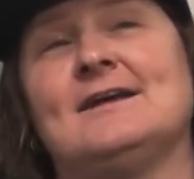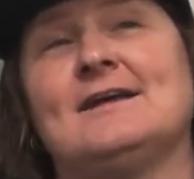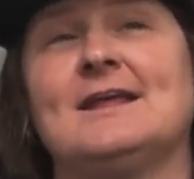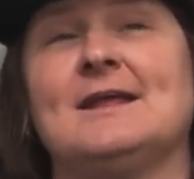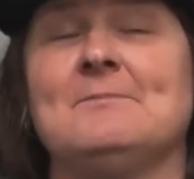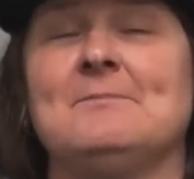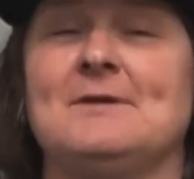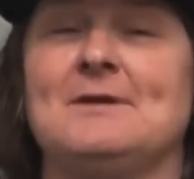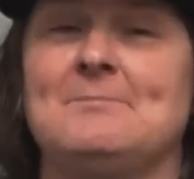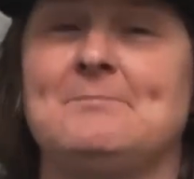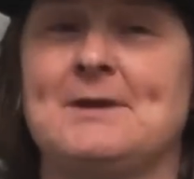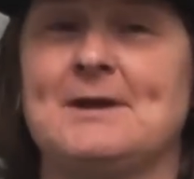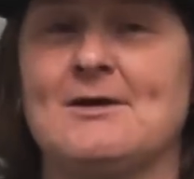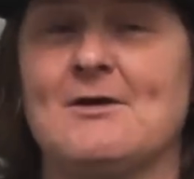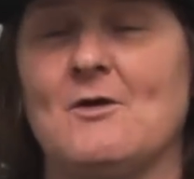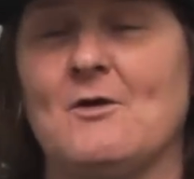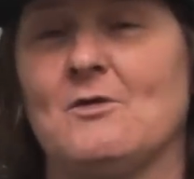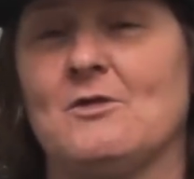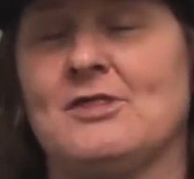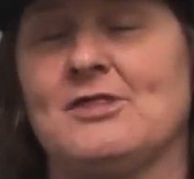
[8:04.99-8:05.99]
Give me a big
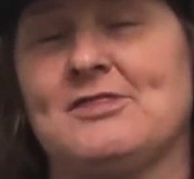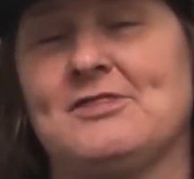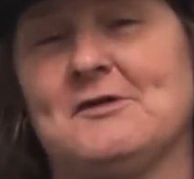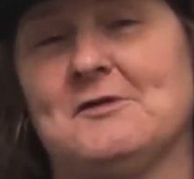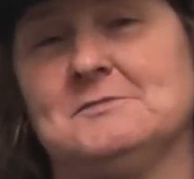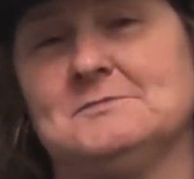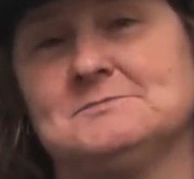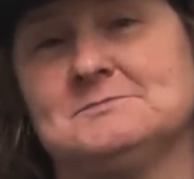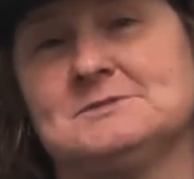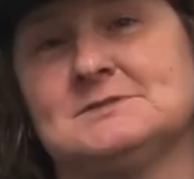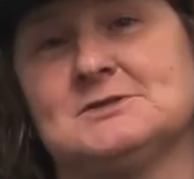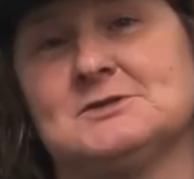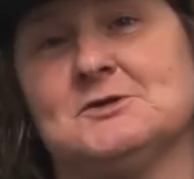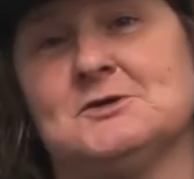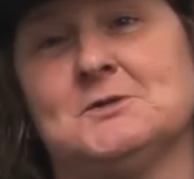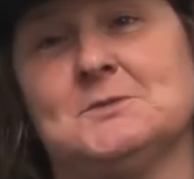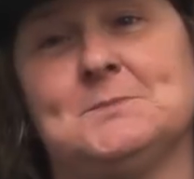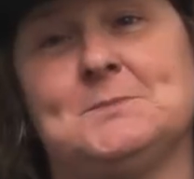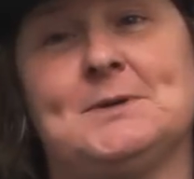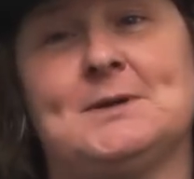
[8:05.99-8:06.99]
old thumbs
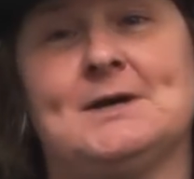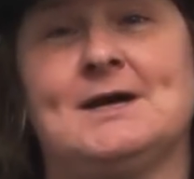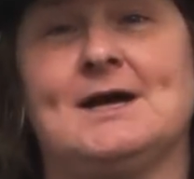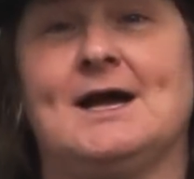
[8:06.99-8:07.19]
up.